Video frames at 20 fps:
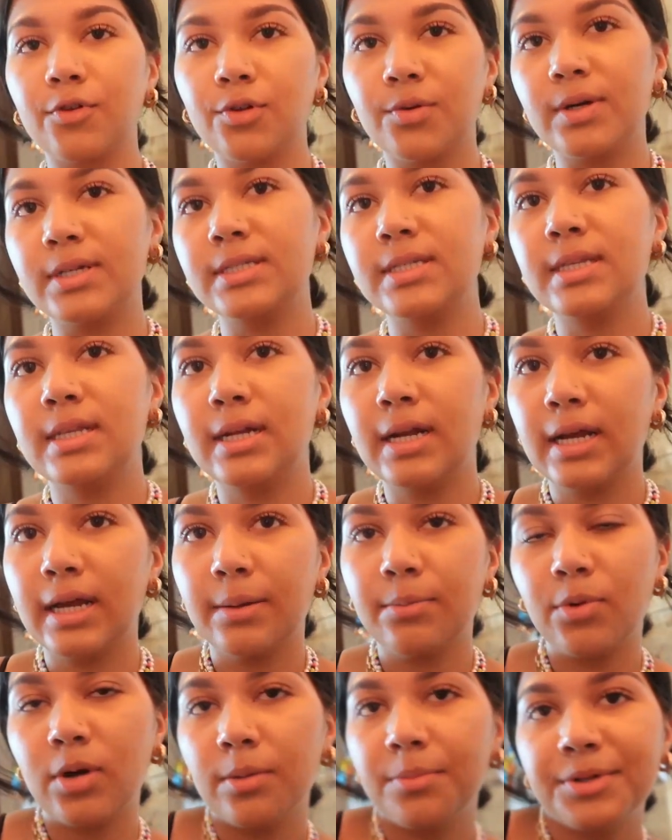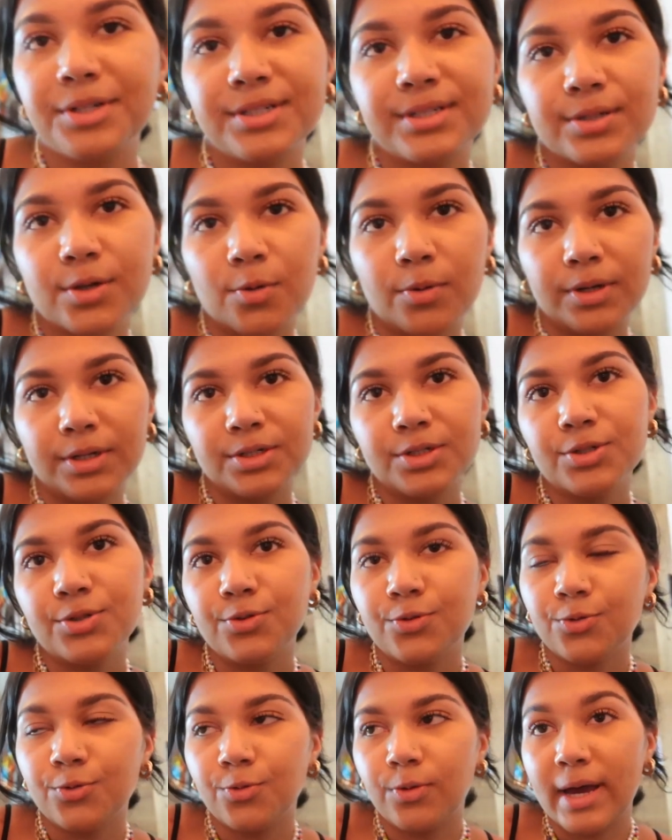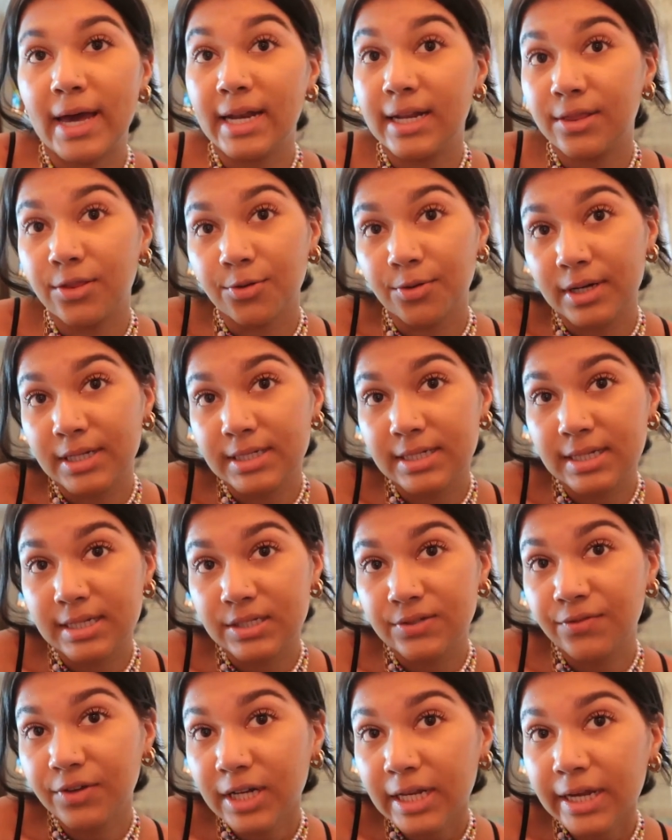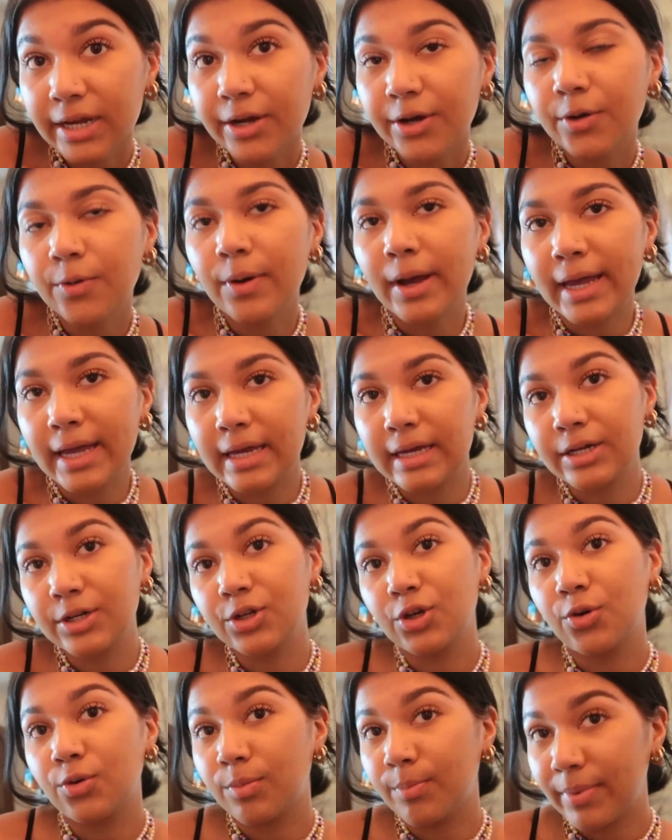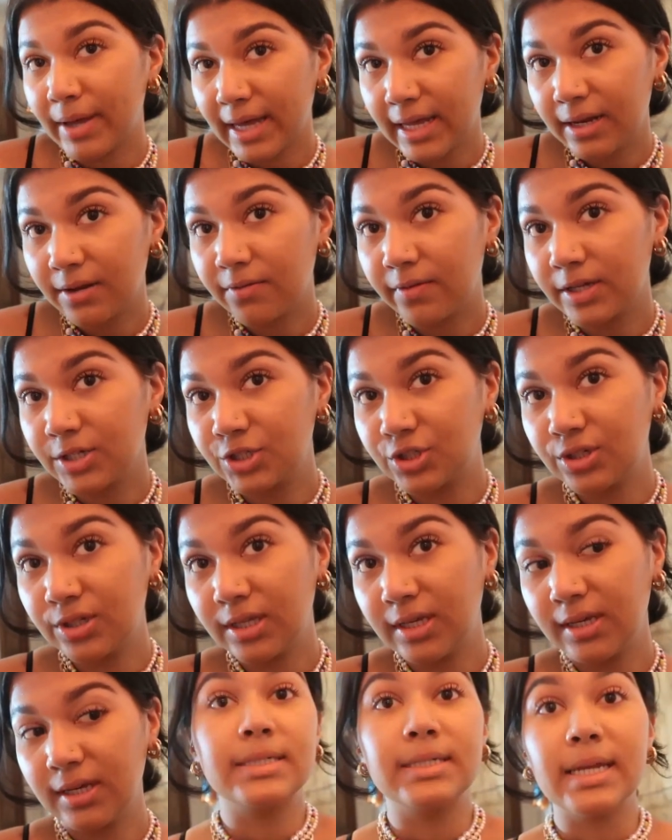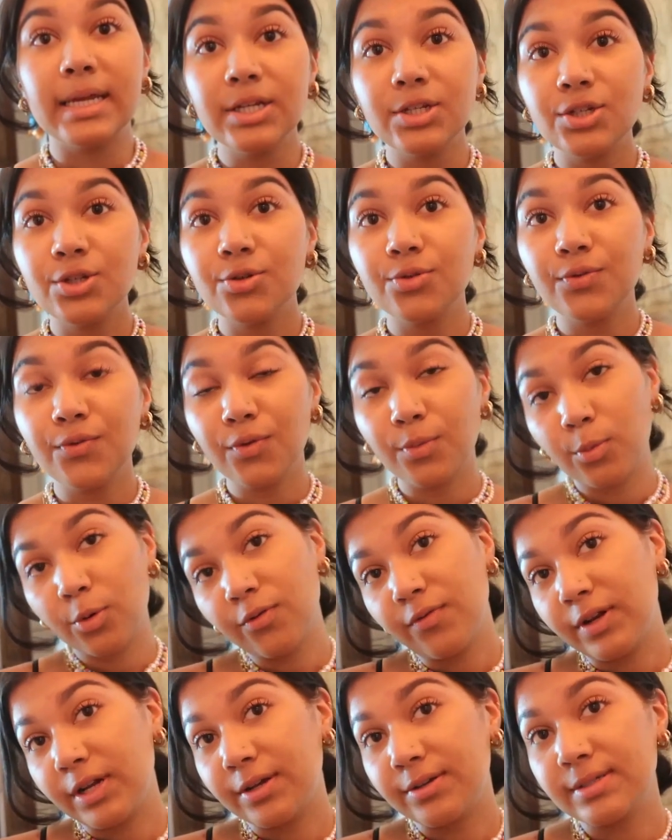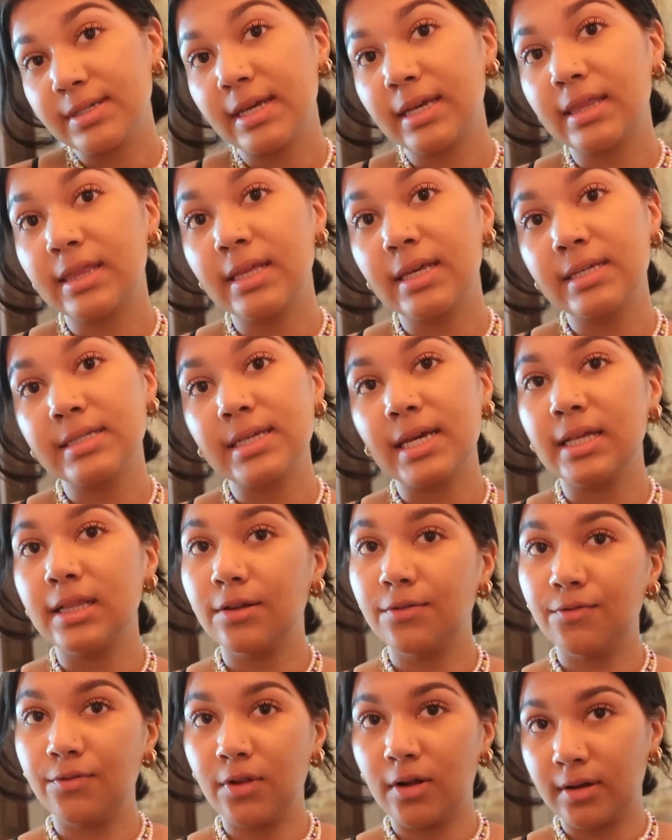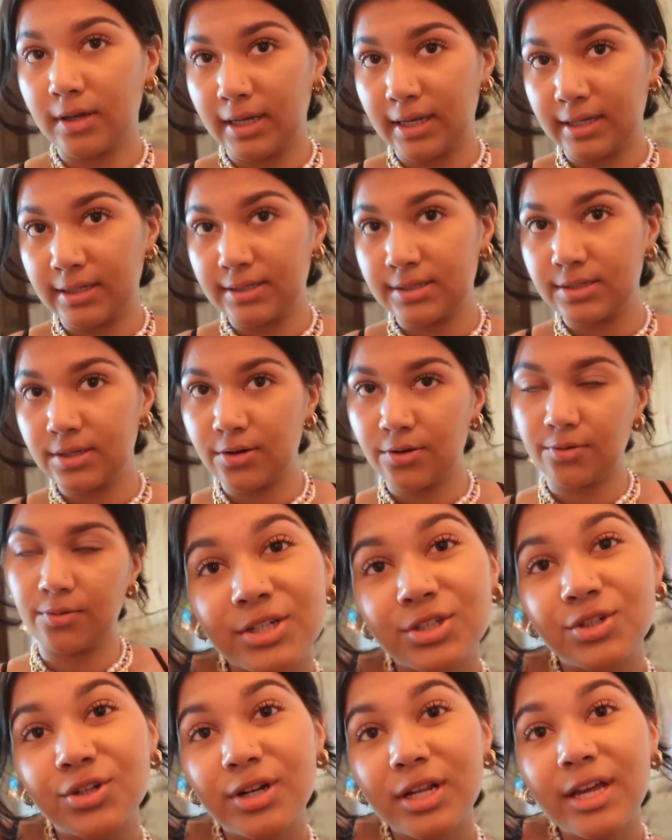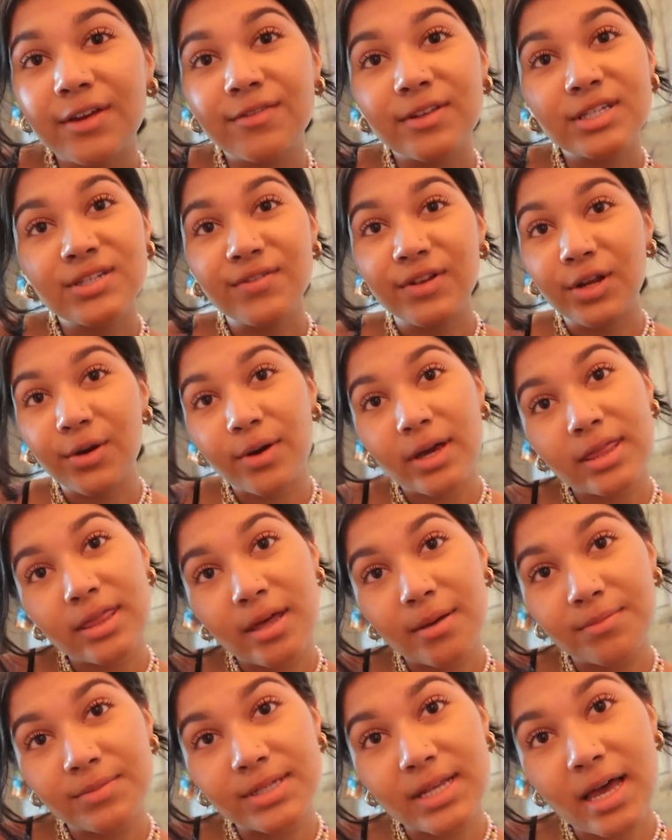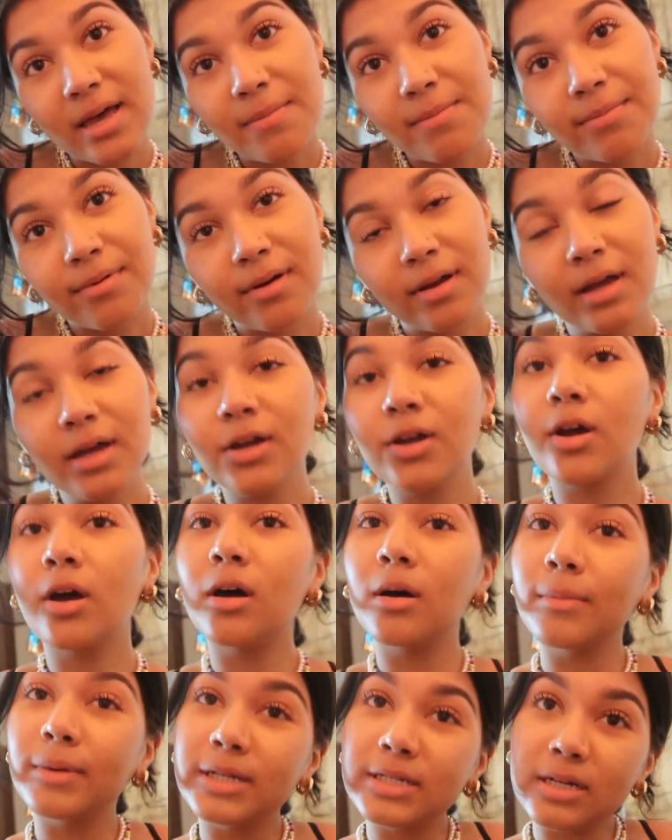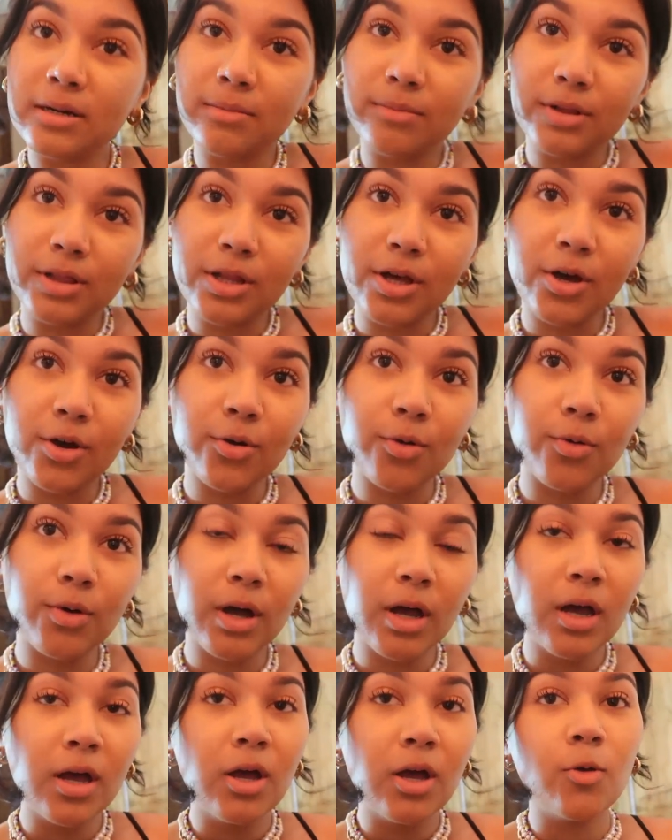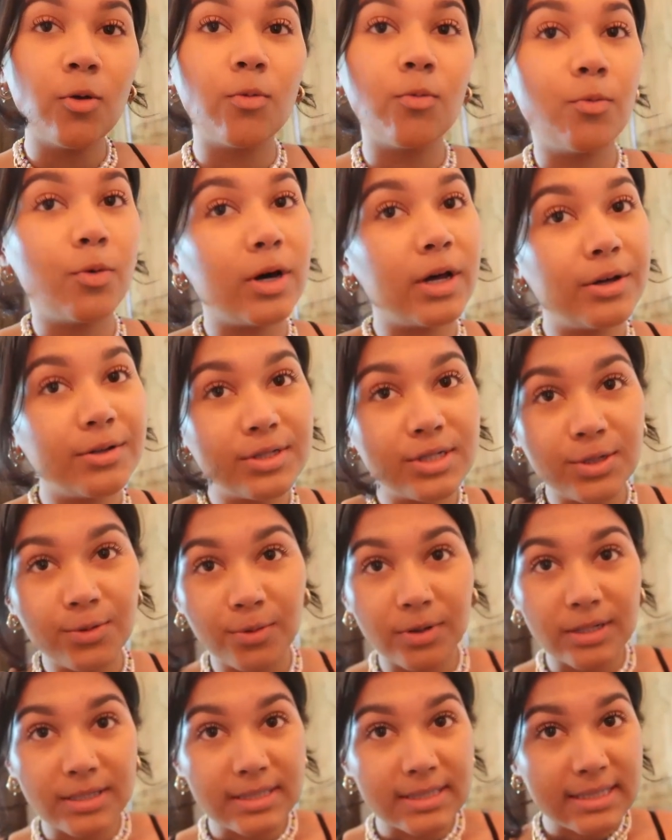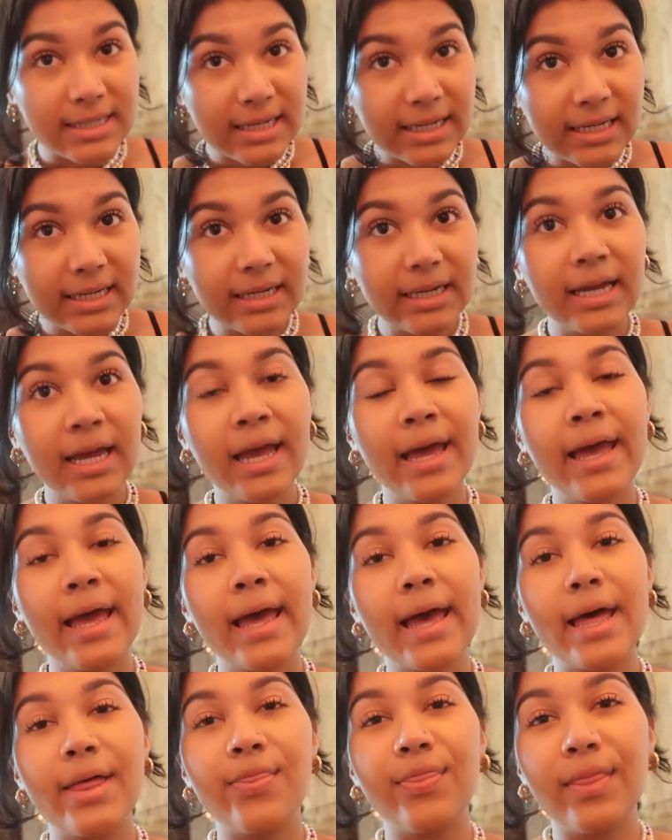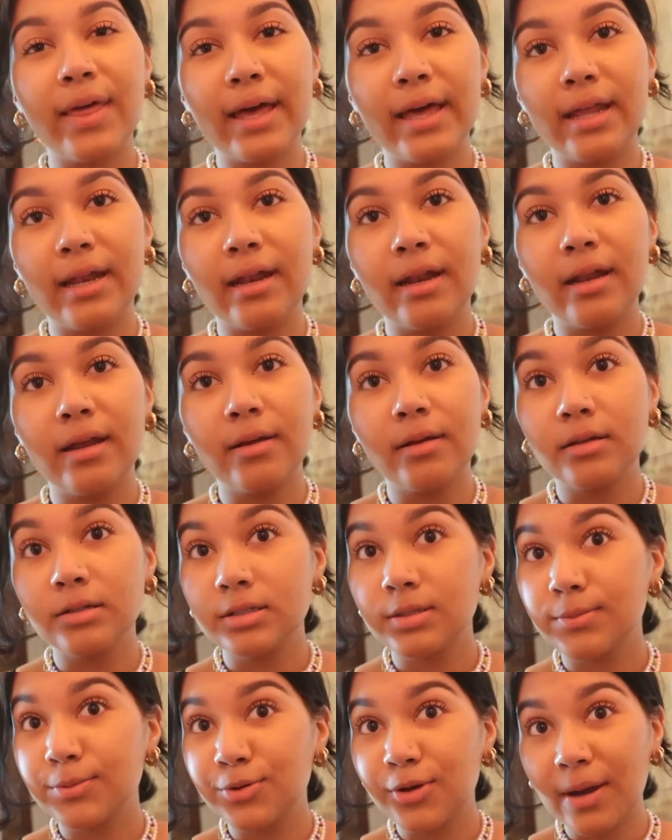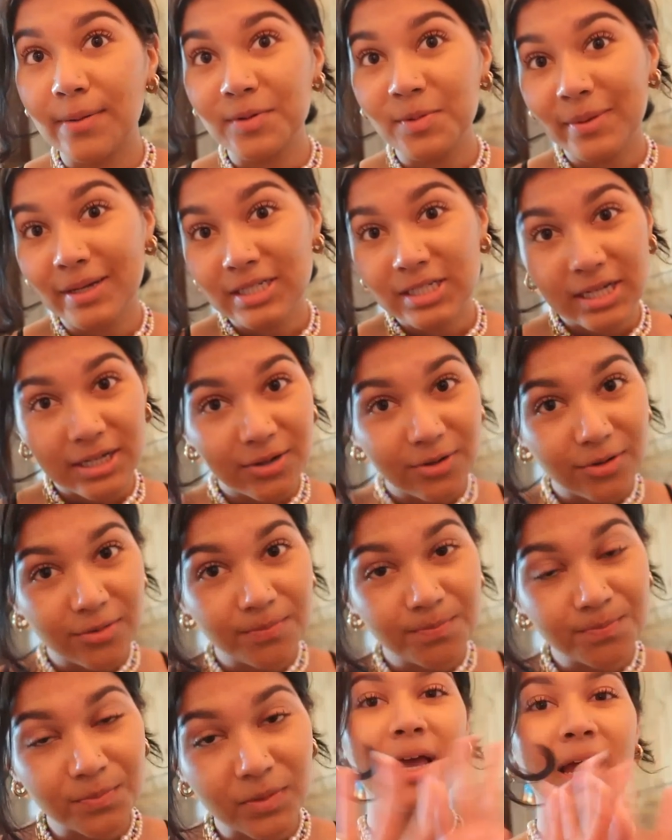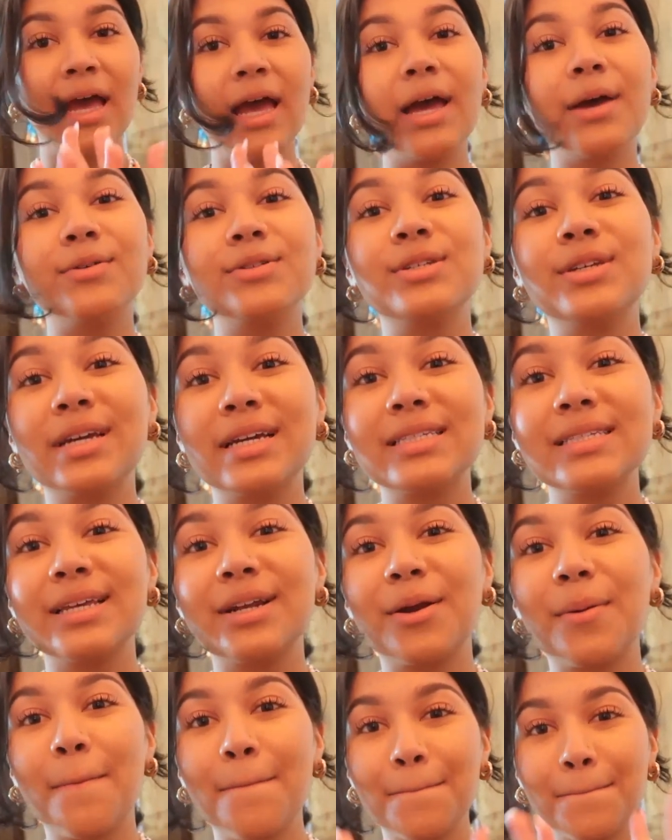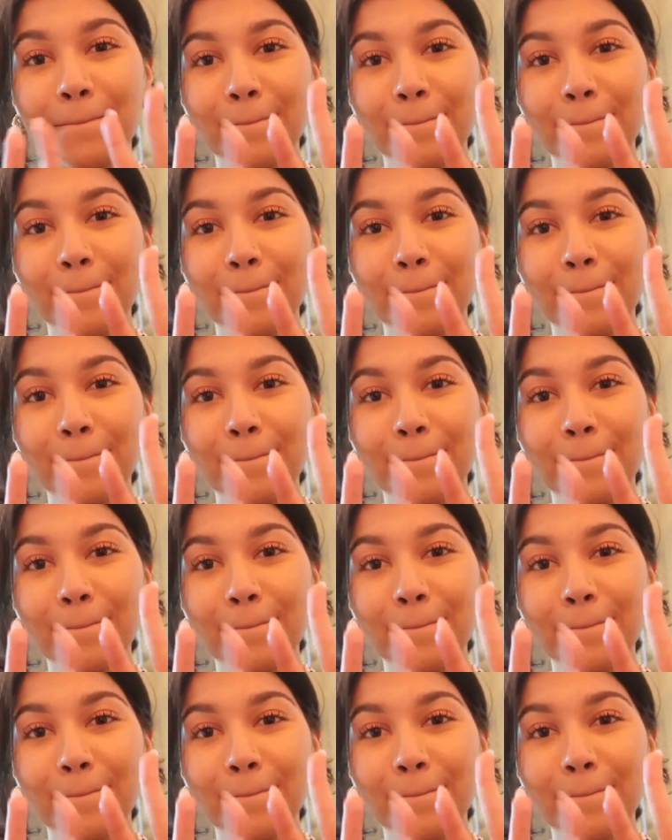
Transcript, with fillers: for the rest of the night I'm probably just going to edit the rest of this video and go to bed eventually. Stay tuned for more videos like this. I love vlogging so make sure to give this video a thumbs up, comment down below what else you want to see, and then subscribe to my channel. I'll see you guys later.